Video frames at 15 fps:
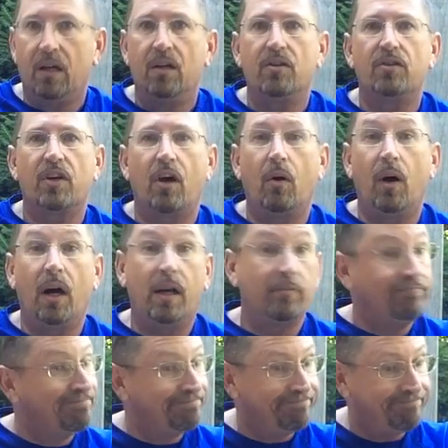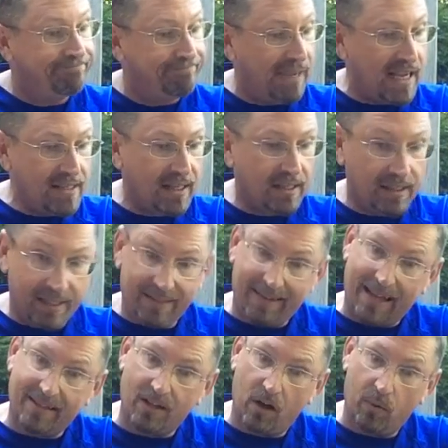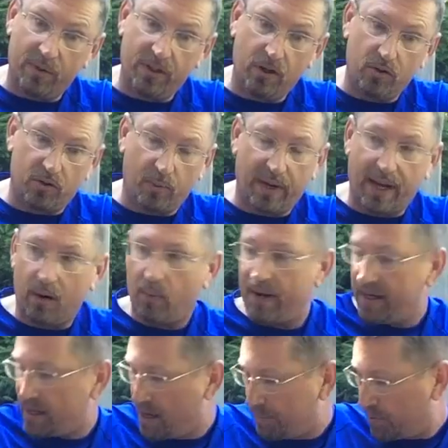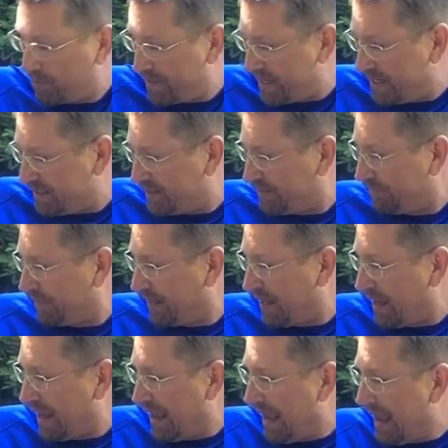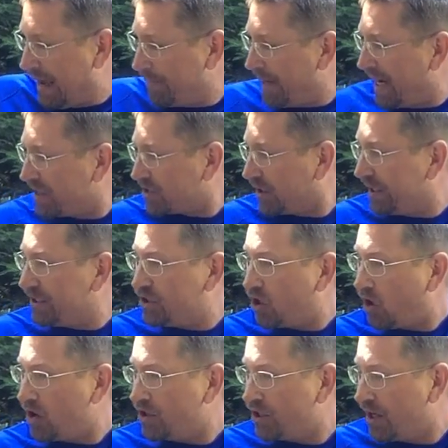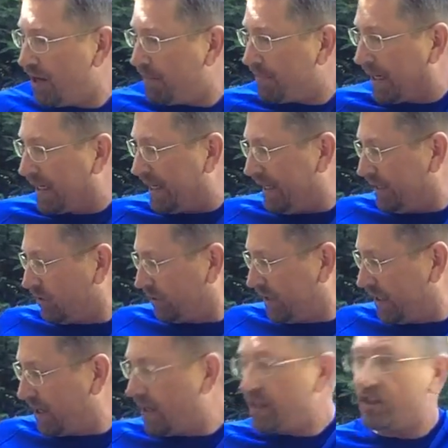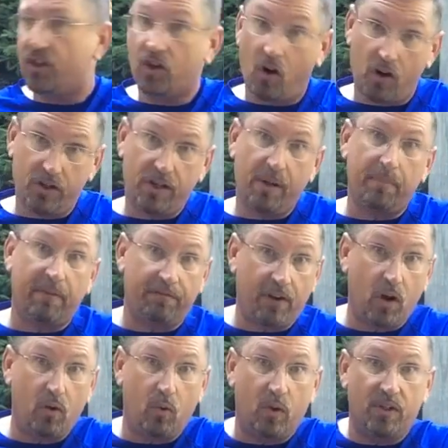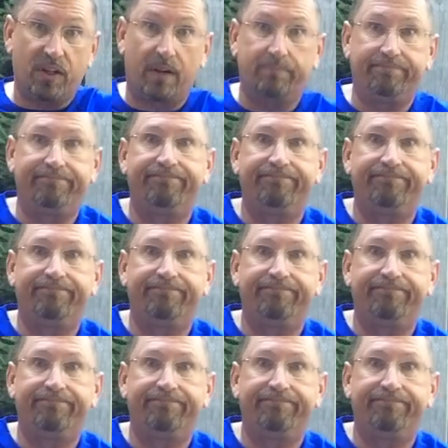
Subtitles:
So basically that's all we do. So we got to wait a couple of minutes. I'm actually charging up my Kindle here. I just charged up my phone, which I'm